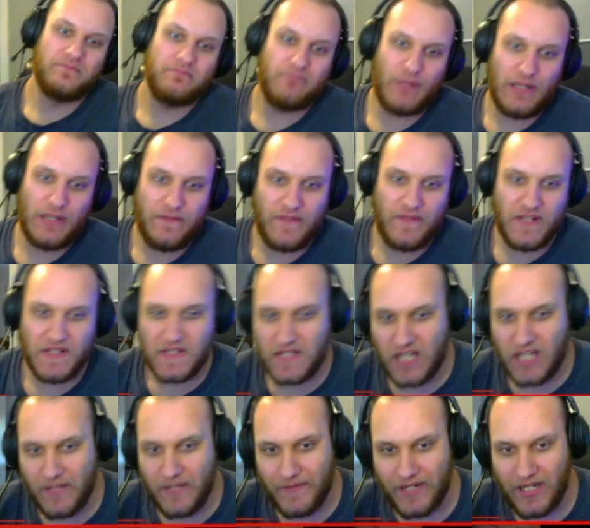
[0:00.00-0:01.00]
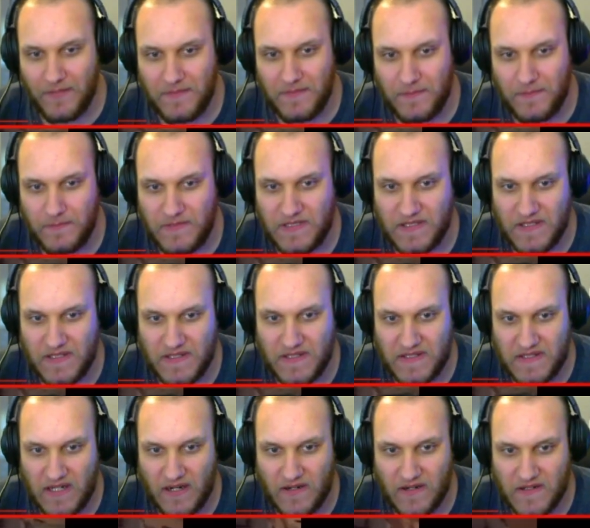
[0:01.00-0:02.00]
But if he's coming up to the
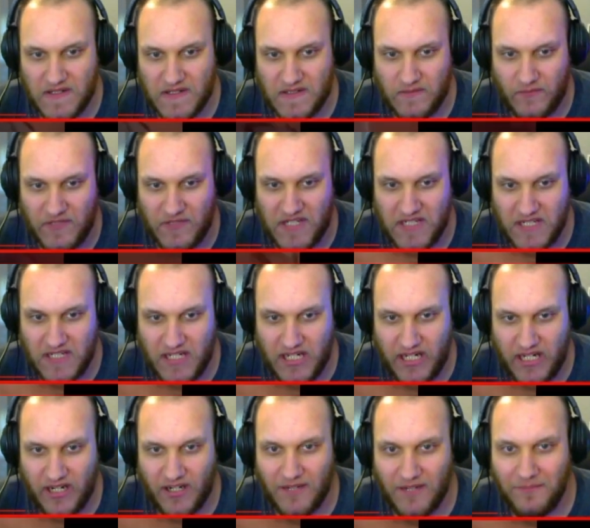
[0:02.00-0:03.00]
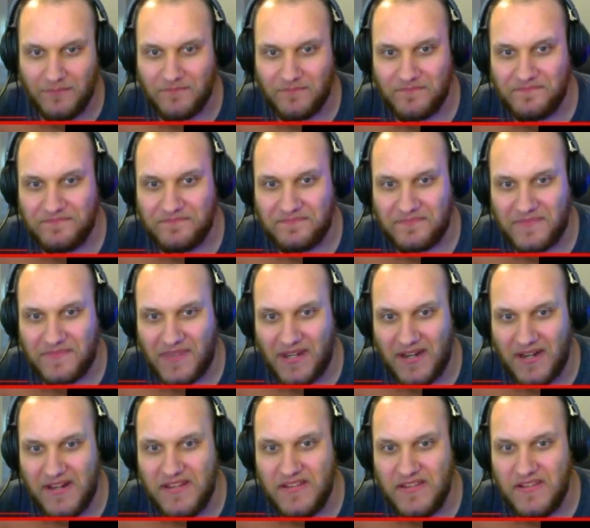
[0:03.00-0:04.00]
stairs, which he did here,
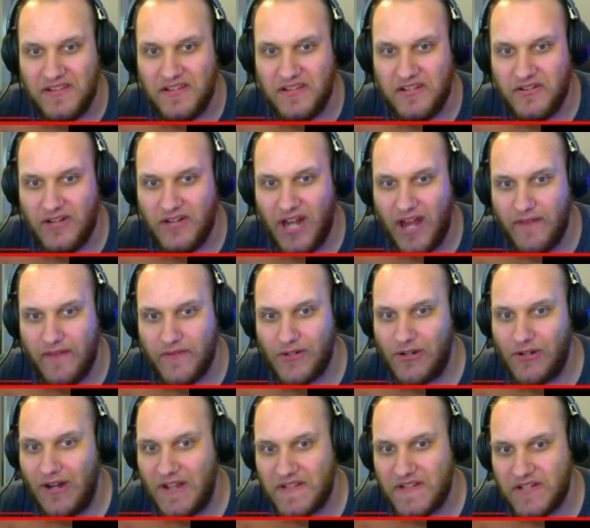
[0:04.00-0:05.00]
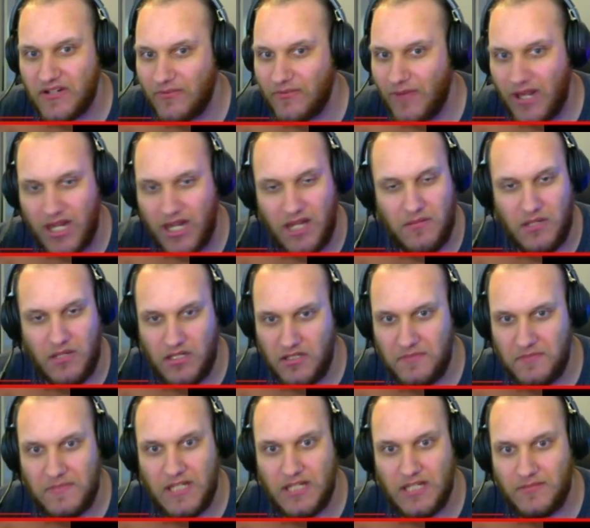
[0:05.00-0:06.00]
you'd have your crosshair ready, and
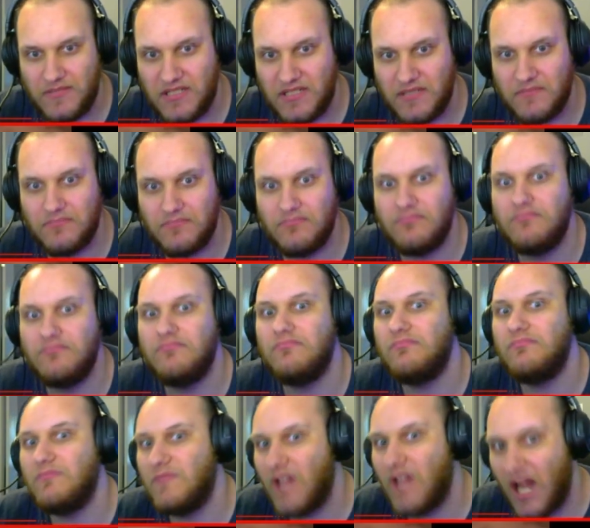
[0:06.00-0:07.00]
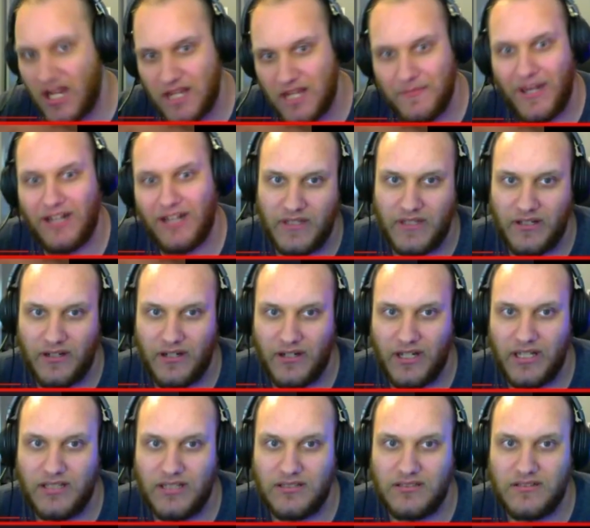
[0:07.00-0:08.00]
you'd be able to knock him out. All
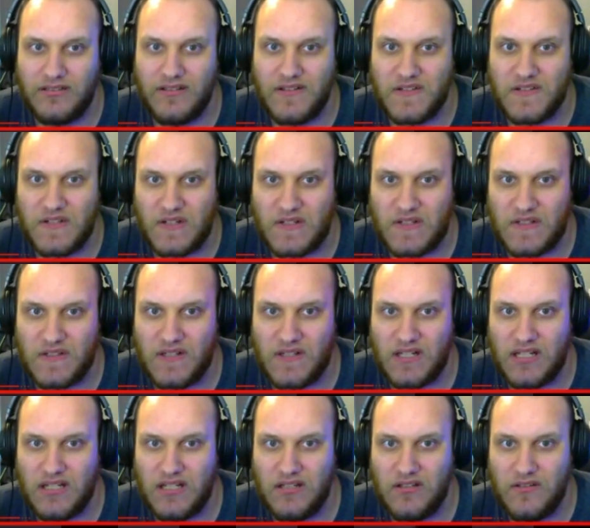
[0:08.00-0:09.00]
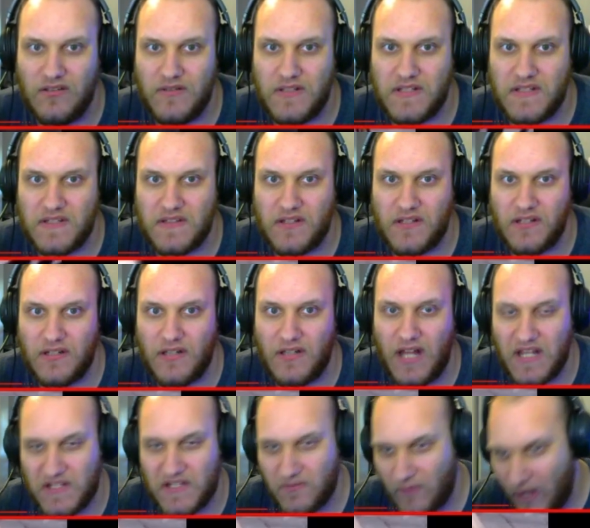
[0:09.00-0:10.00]
right? This looks like it's the
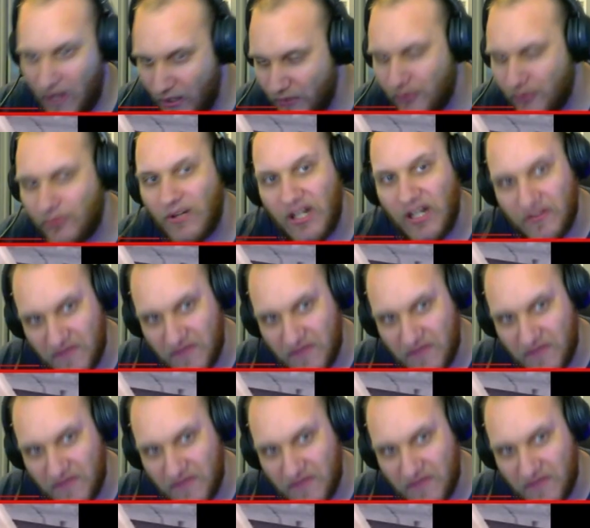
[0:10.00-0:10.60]
last round, round